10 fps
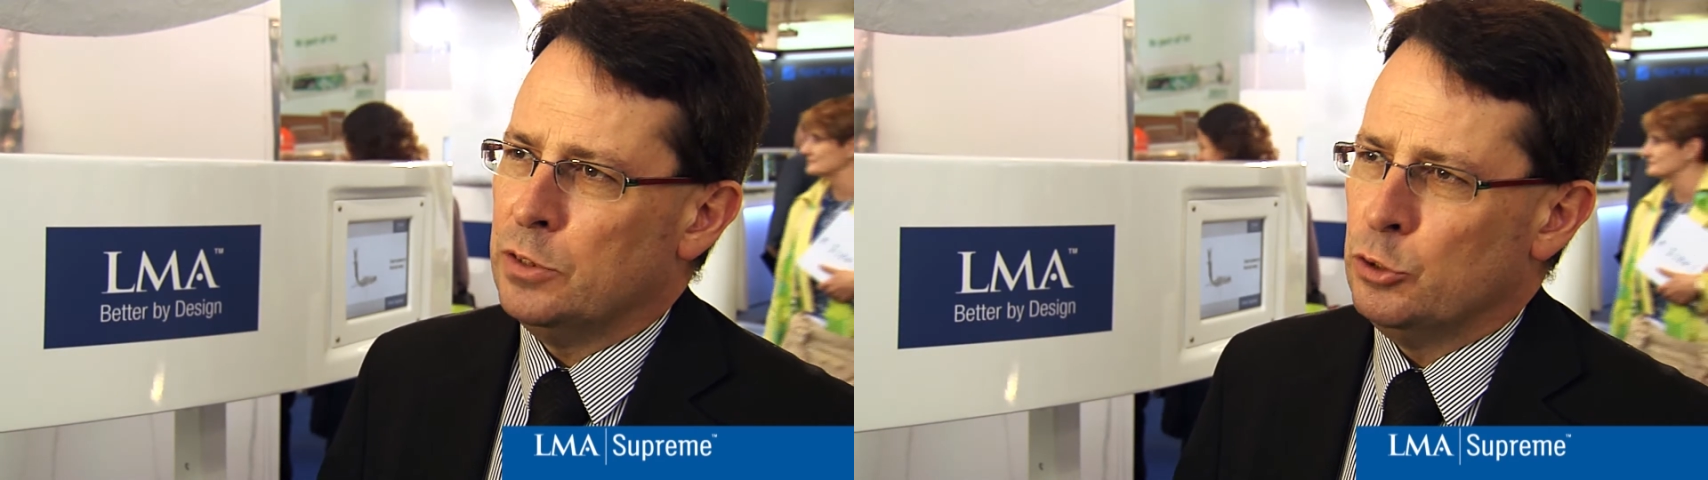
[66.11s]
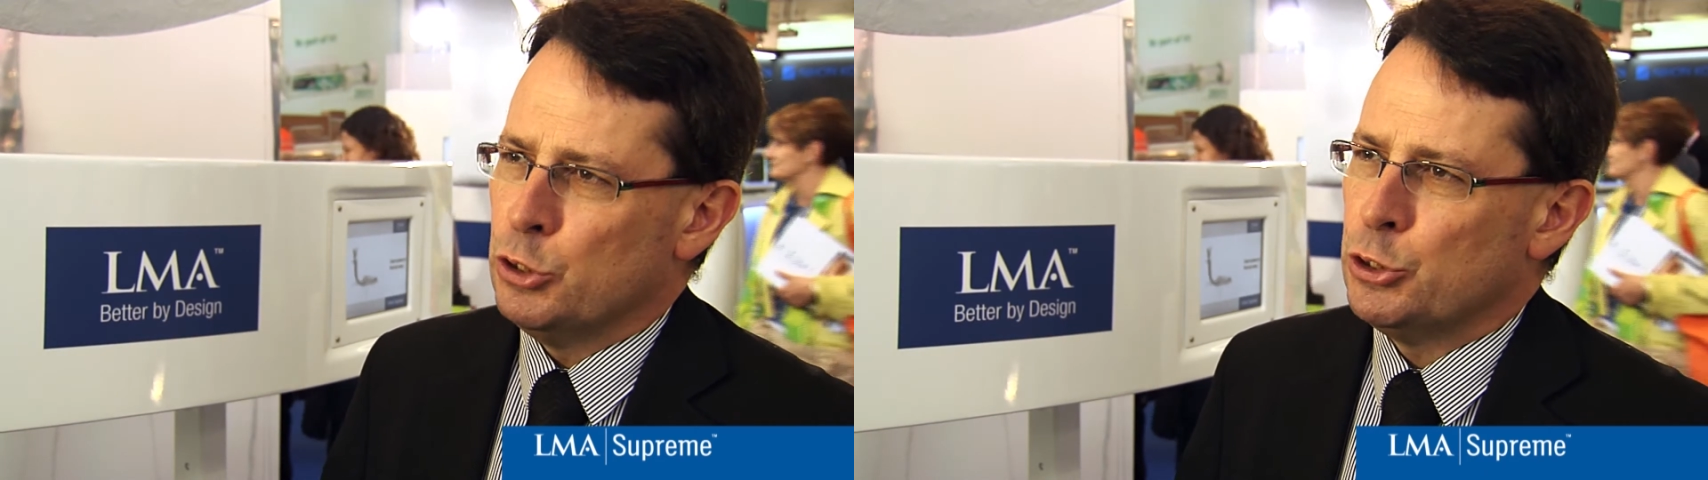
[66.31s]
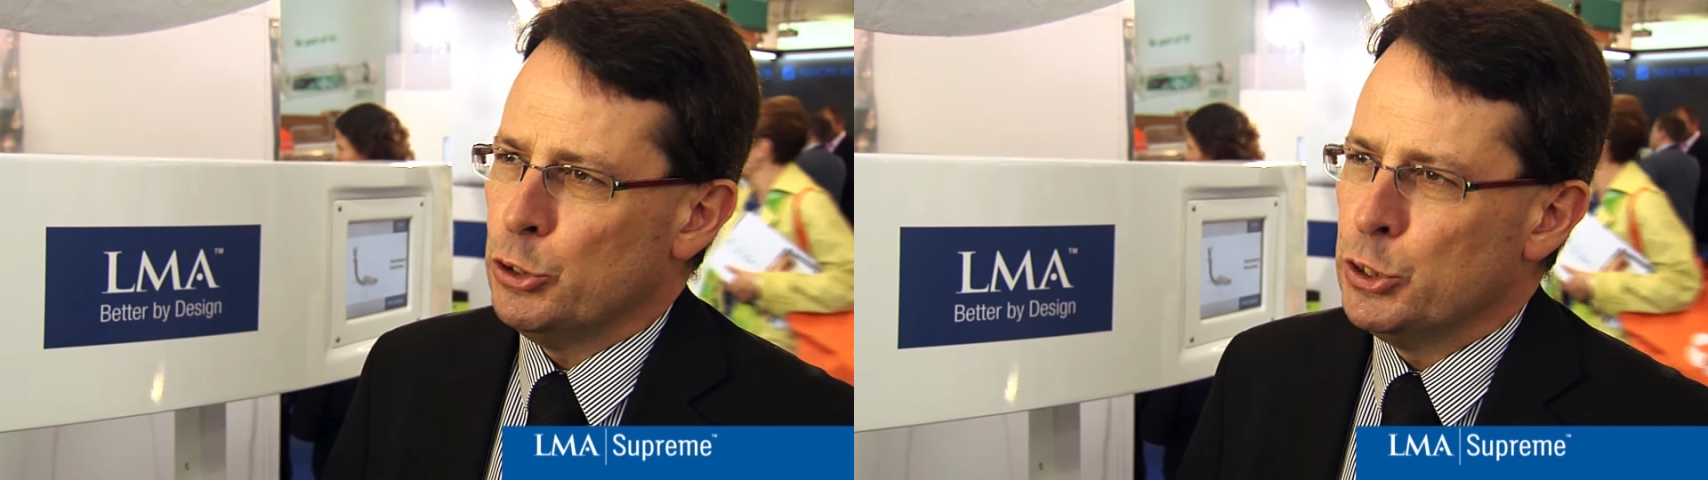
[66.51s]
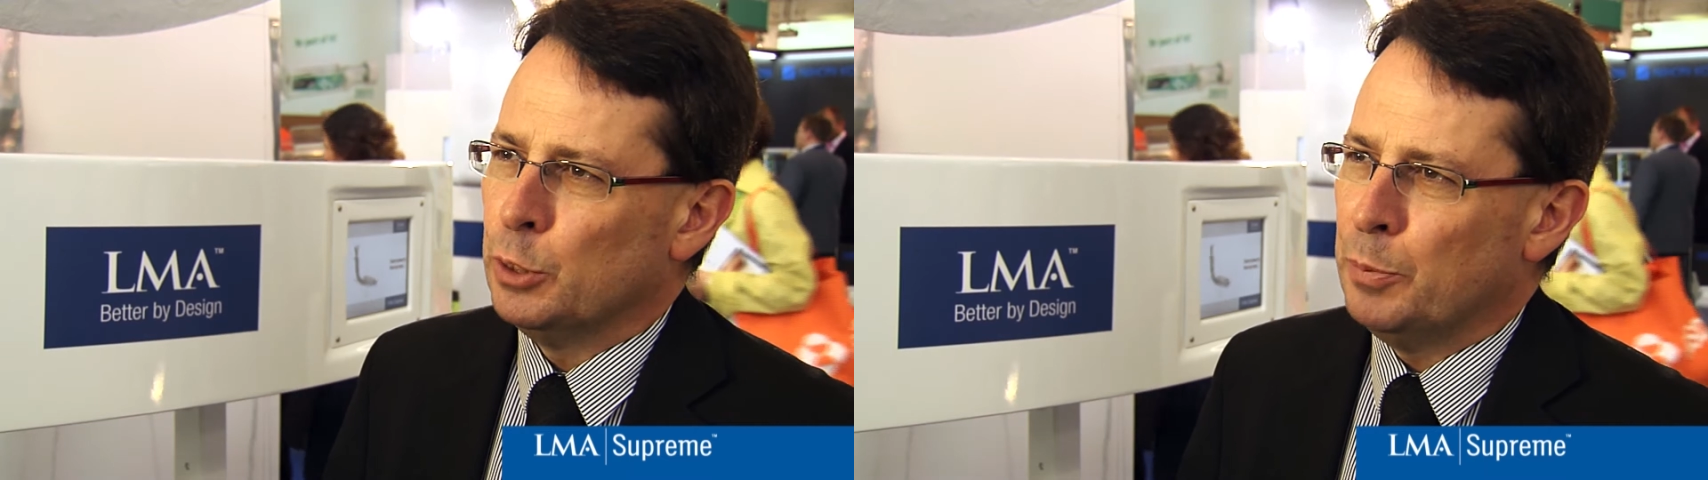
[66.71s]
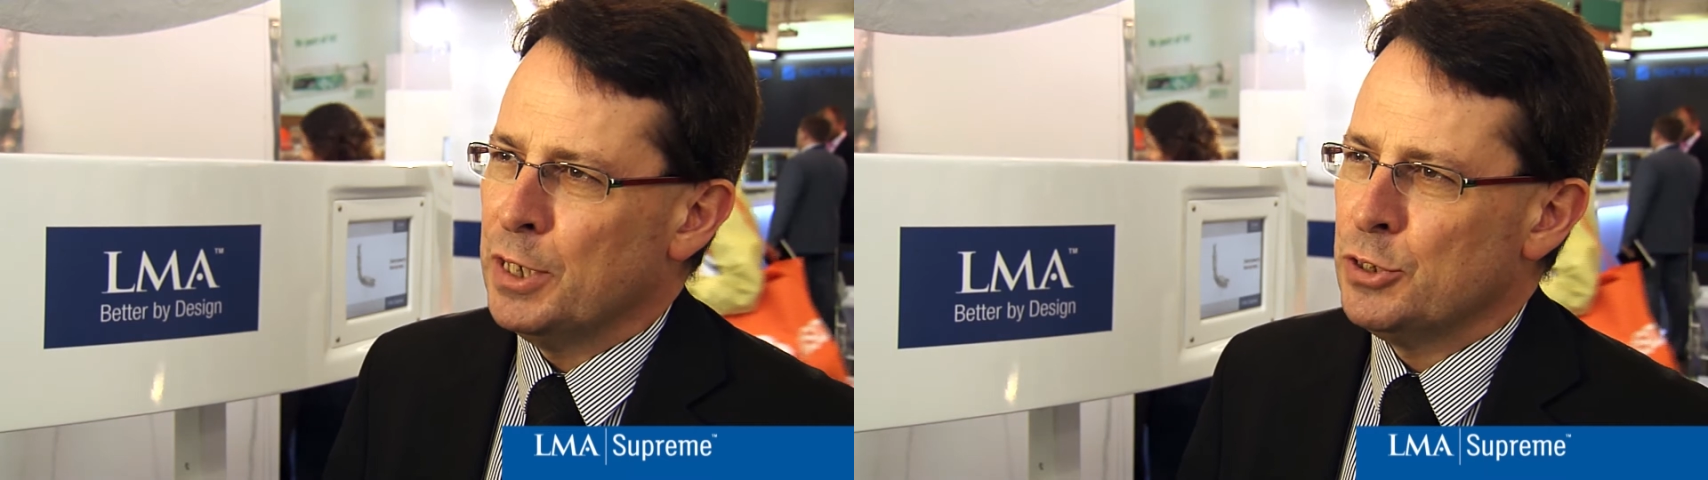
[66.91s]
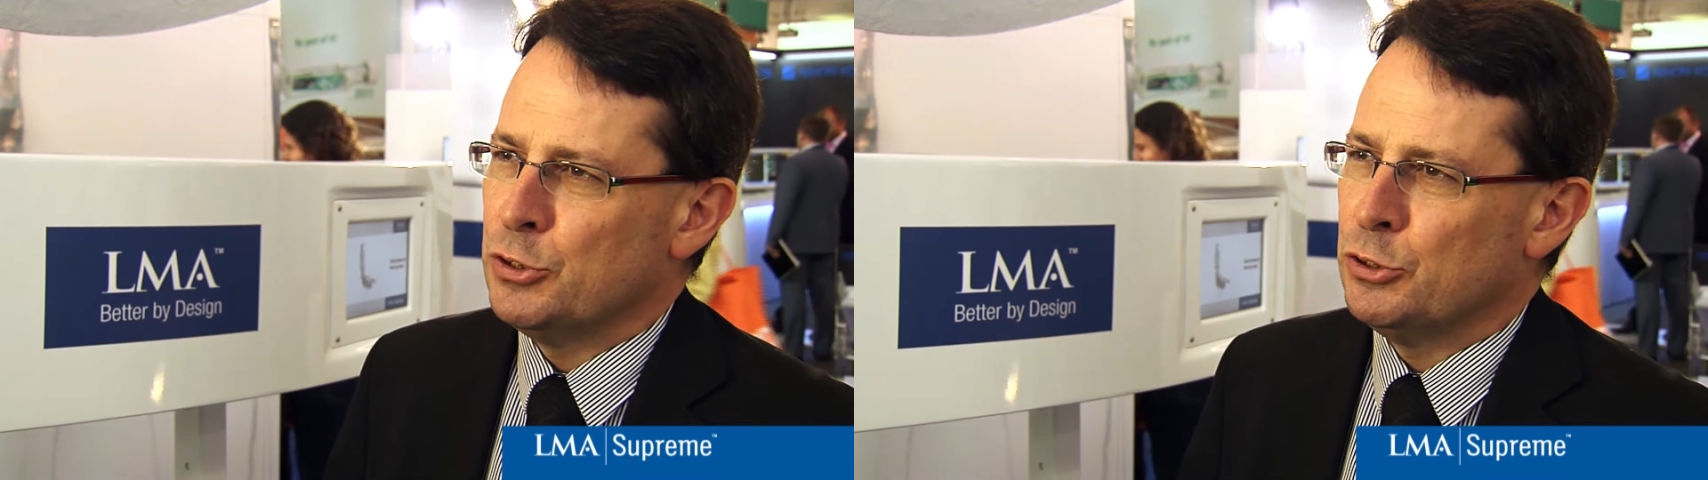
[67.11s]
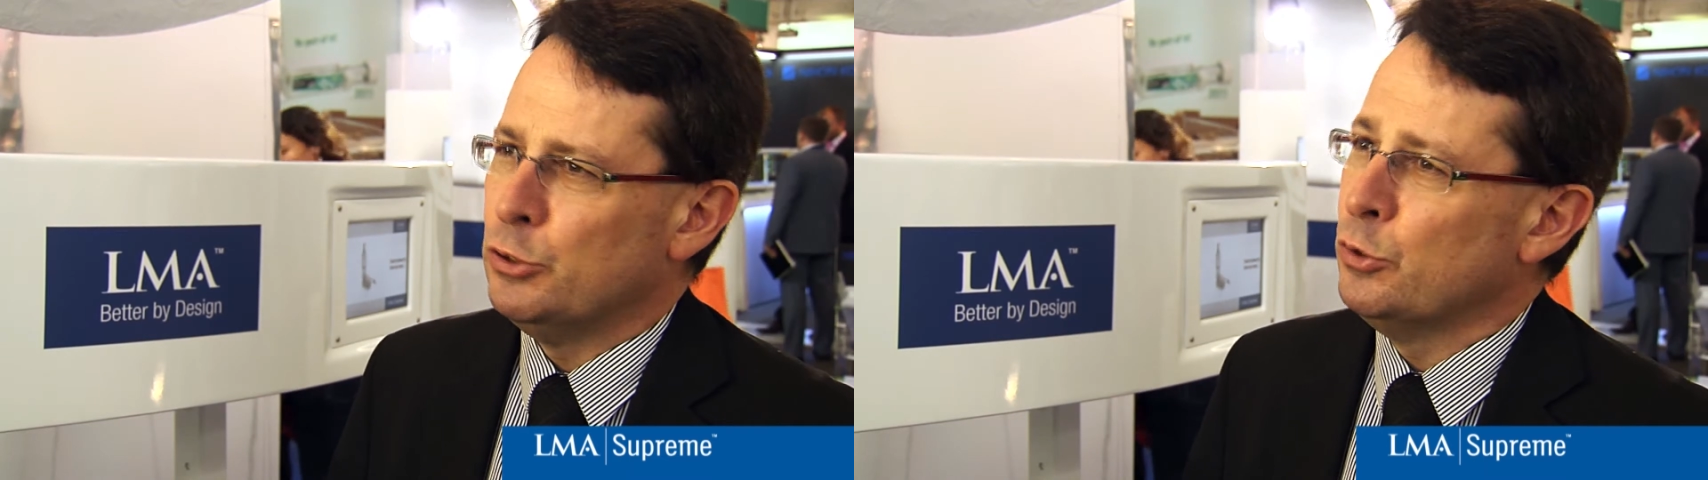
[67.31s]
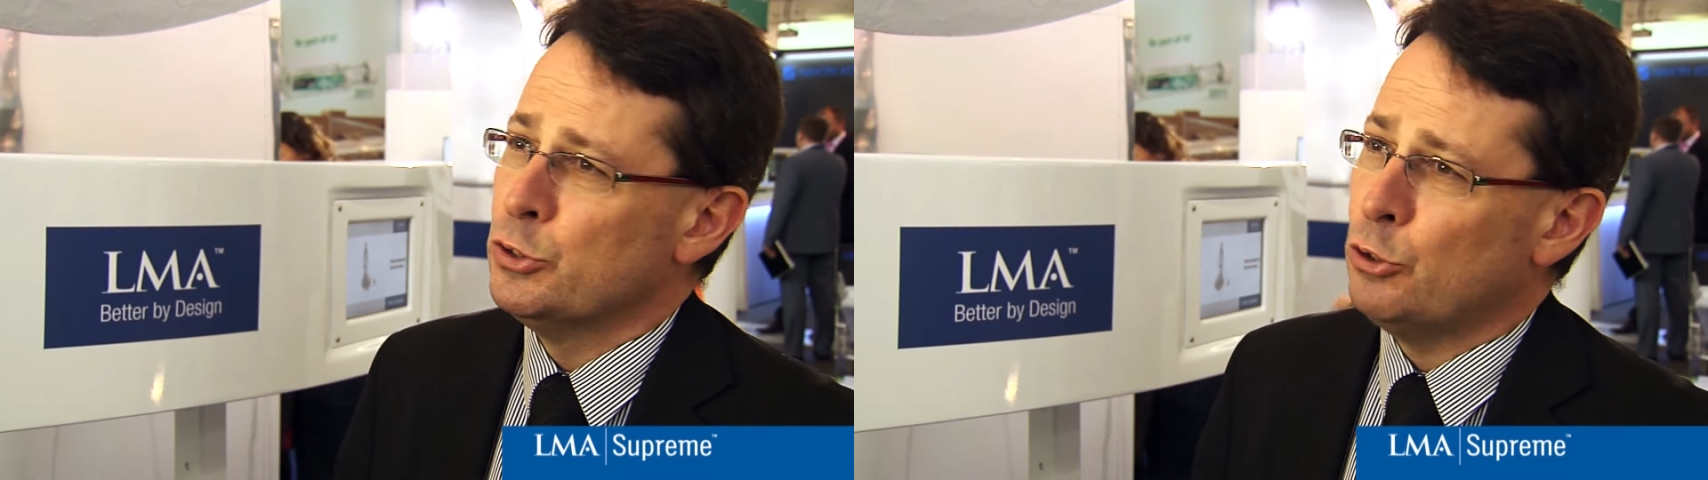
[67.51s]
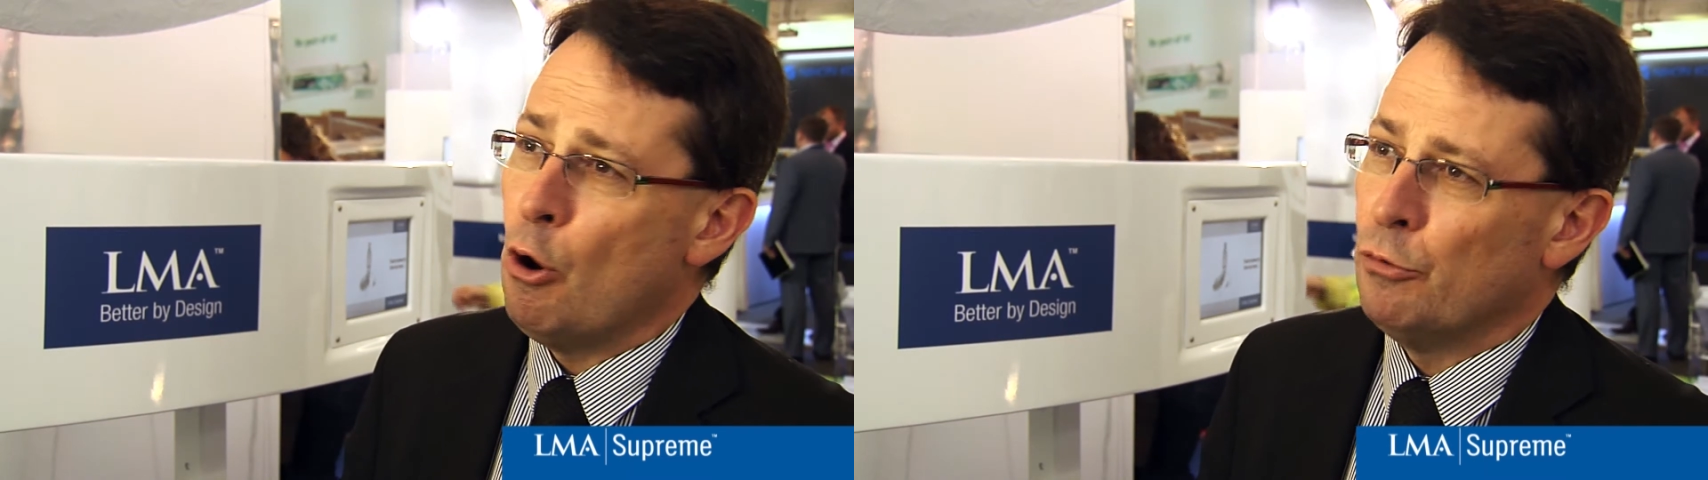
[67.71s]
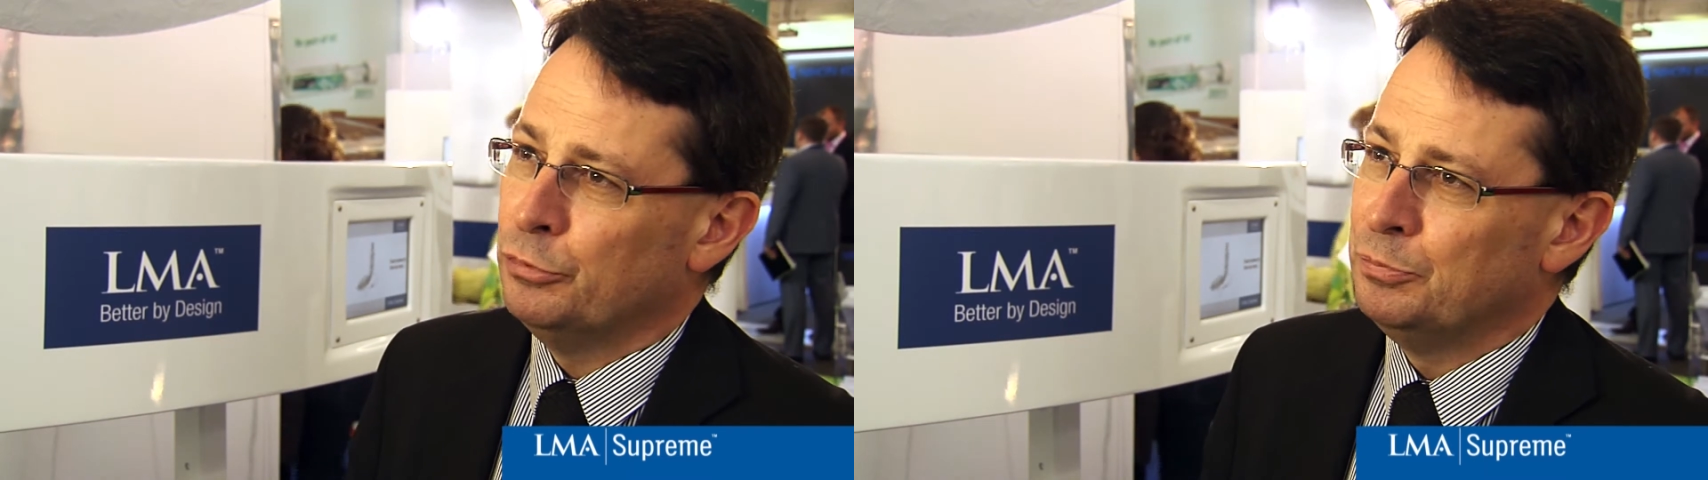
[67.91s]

neurosurgical patients to do is cough.